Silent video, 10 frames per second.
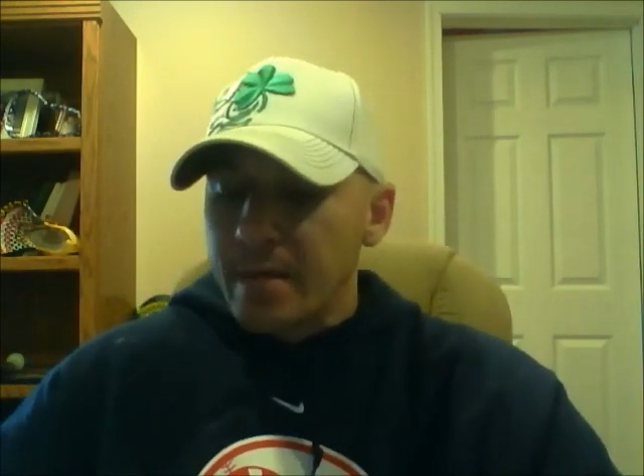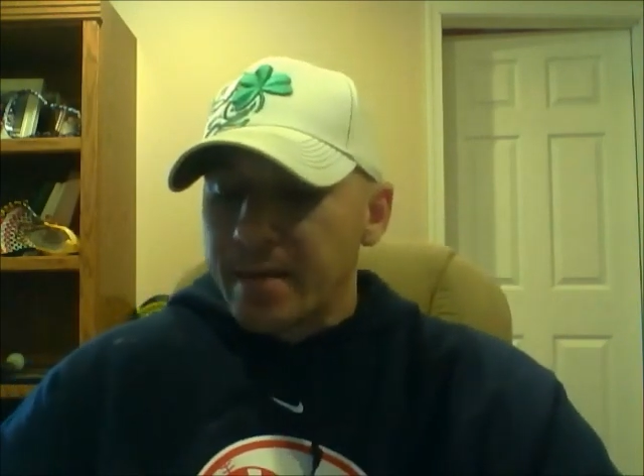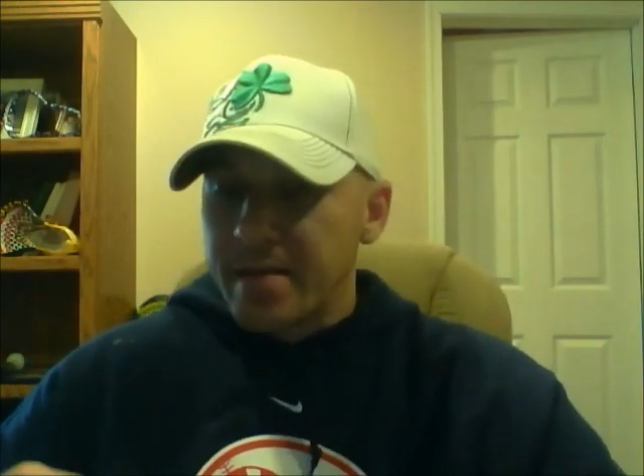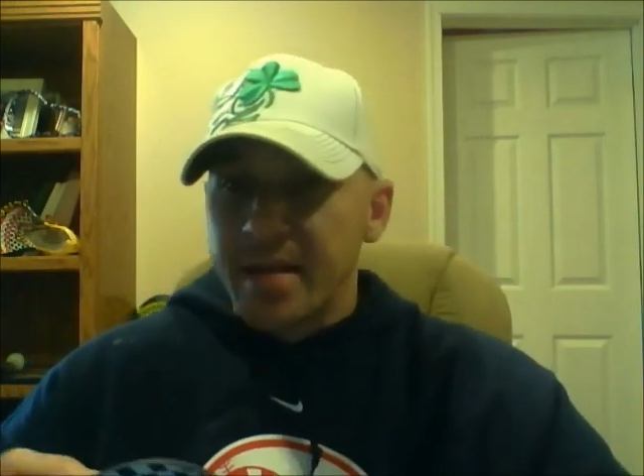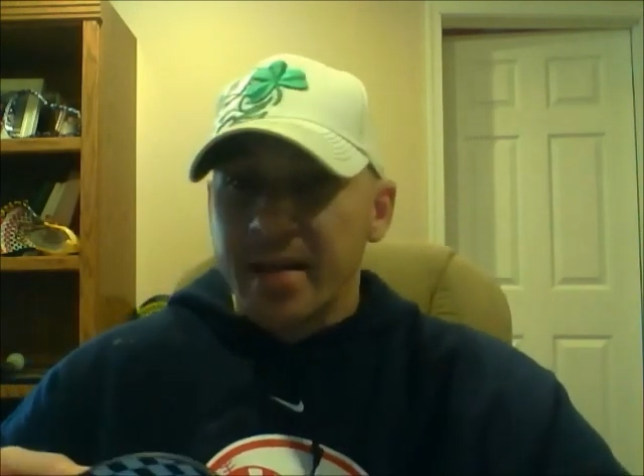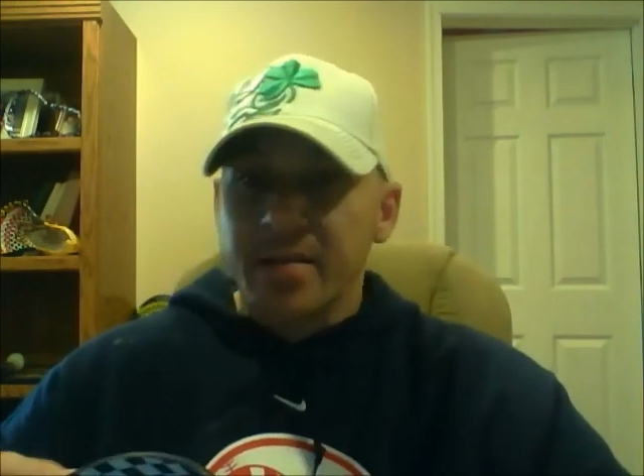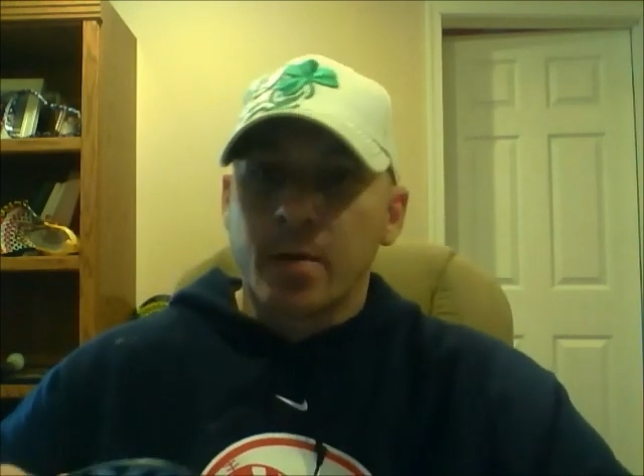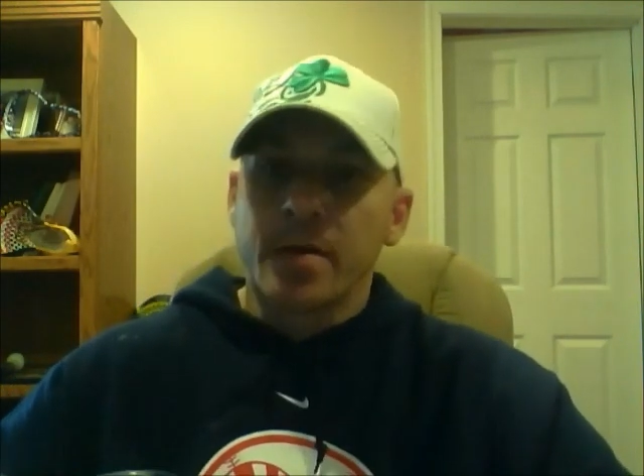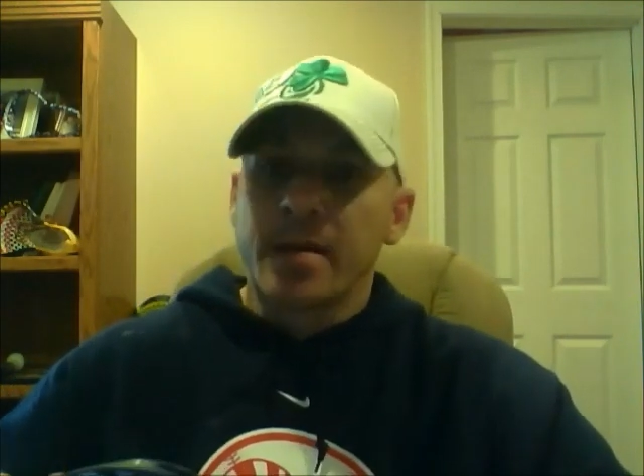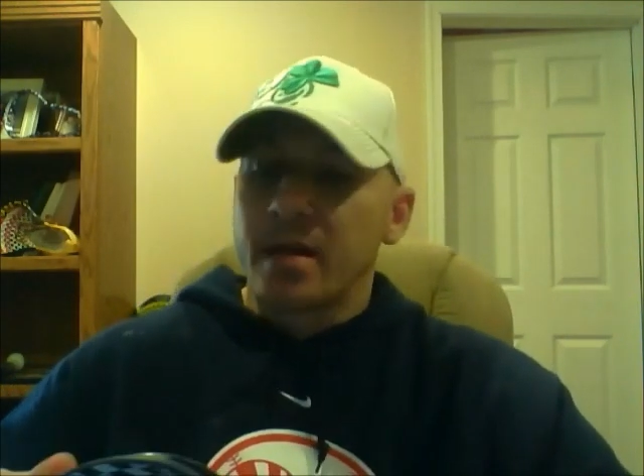this head's
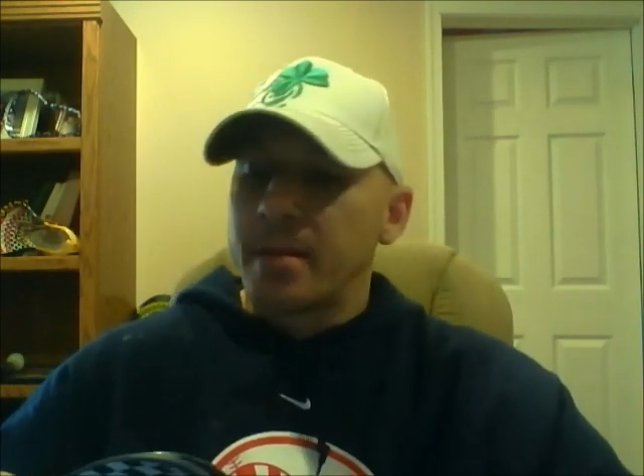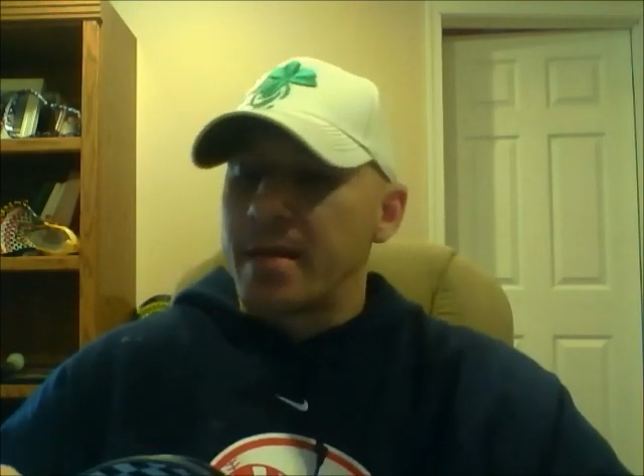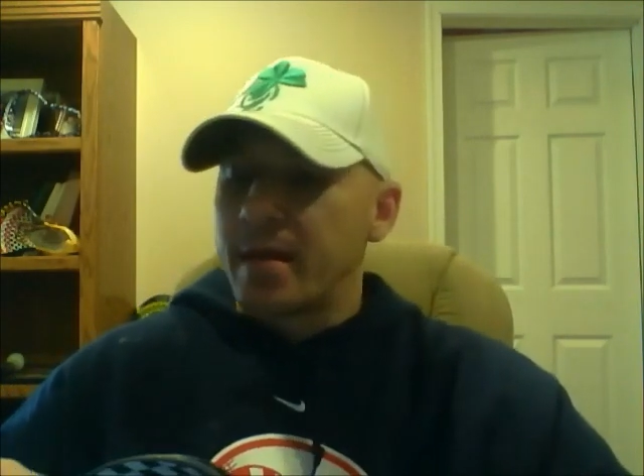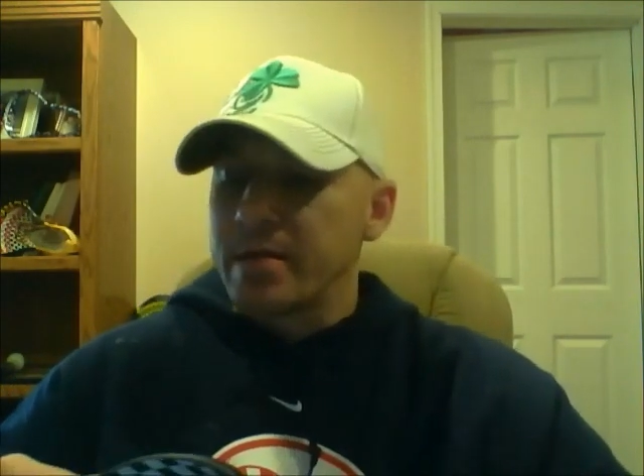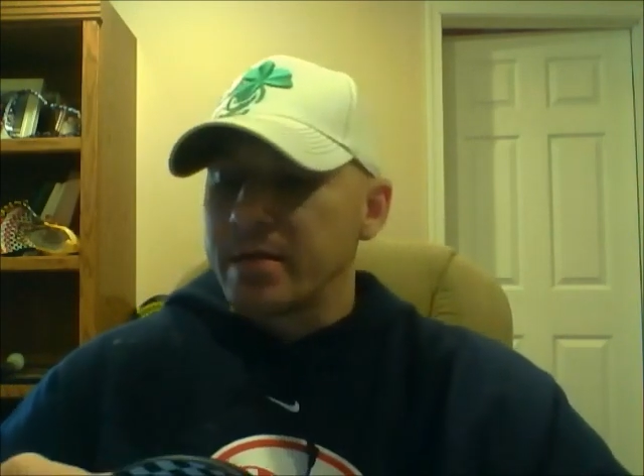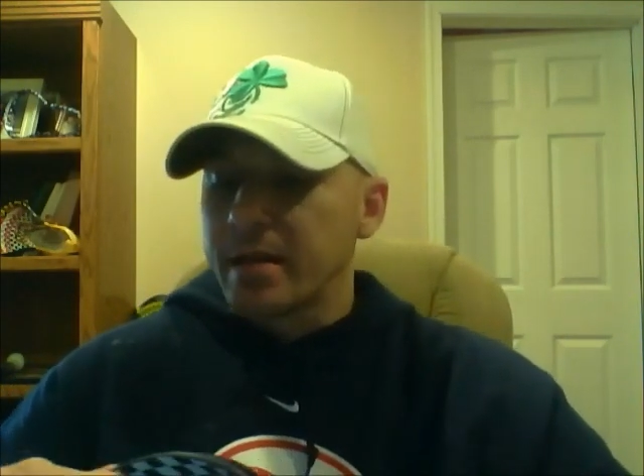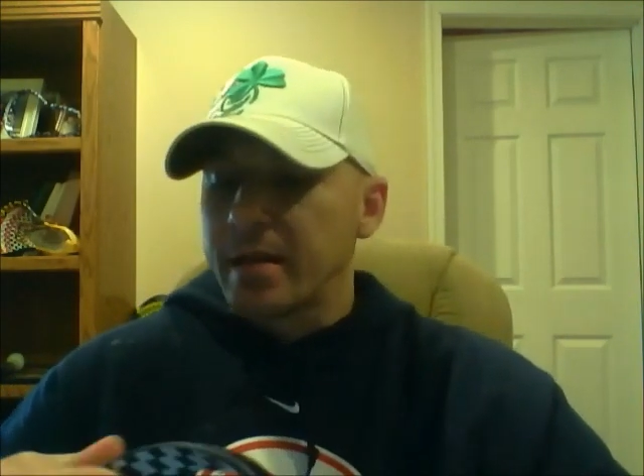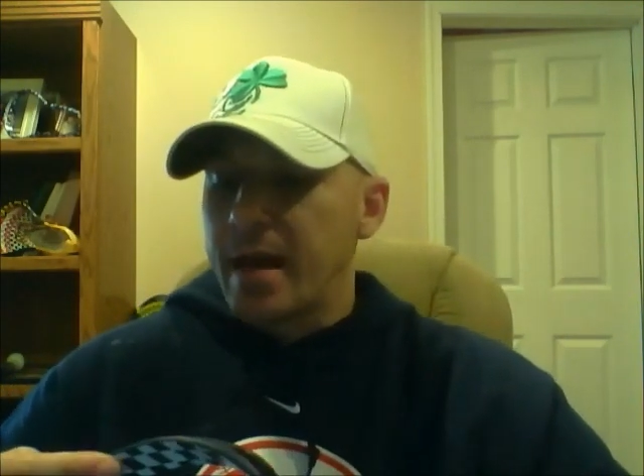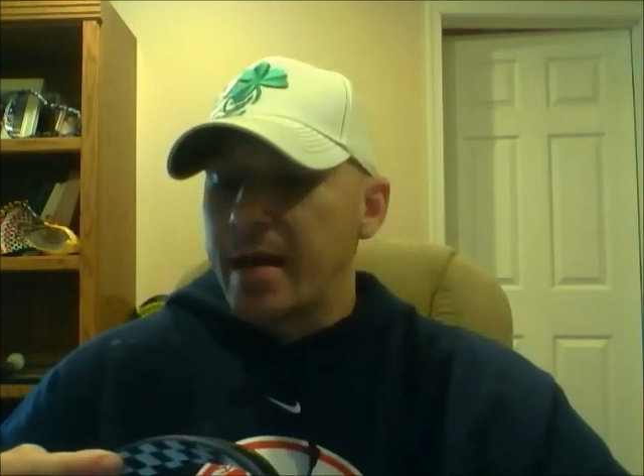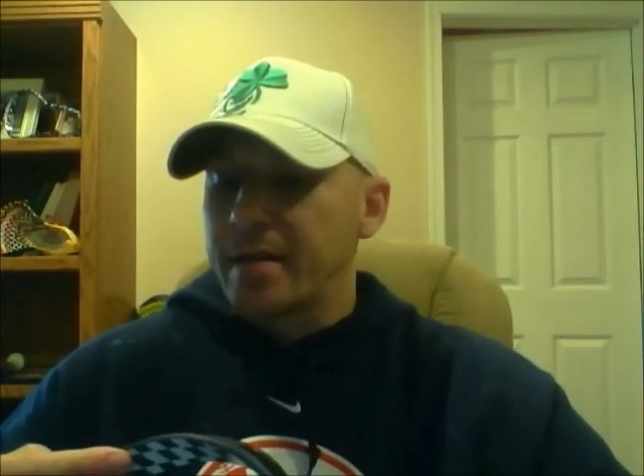going to them, and then I was looking
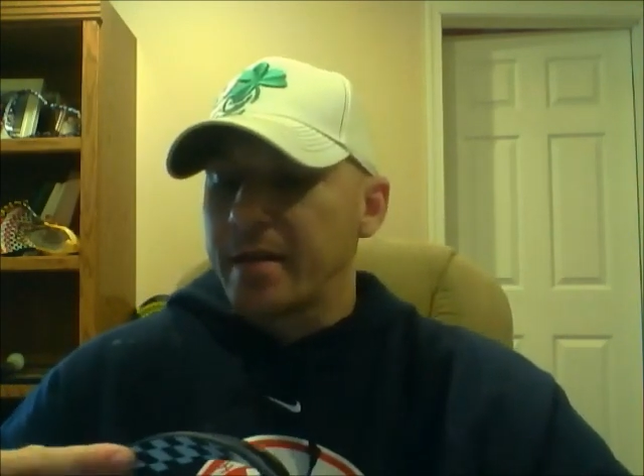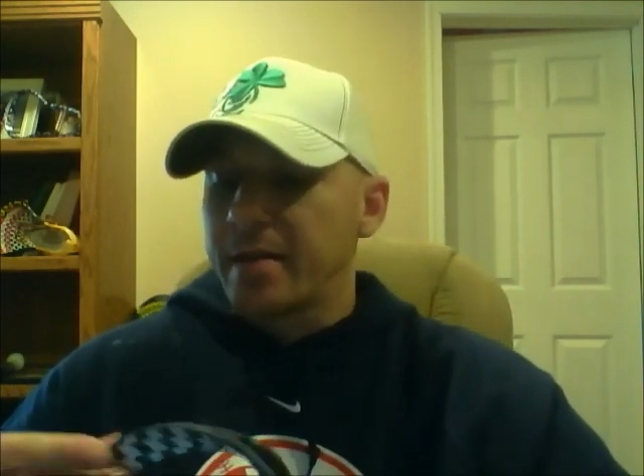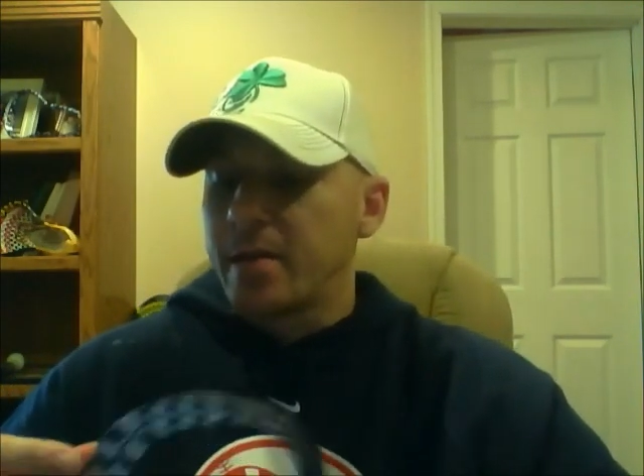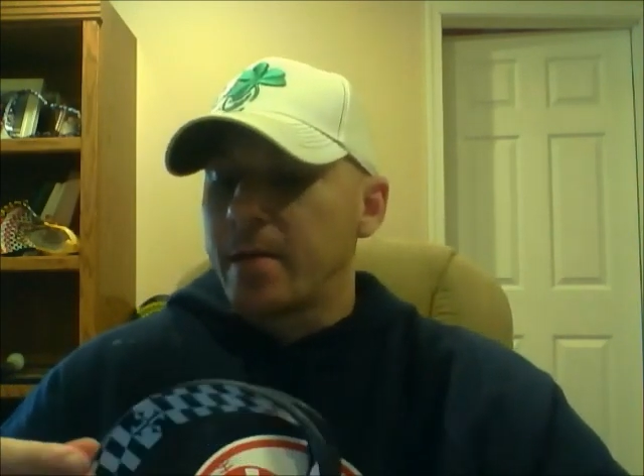at it, and I was like, you know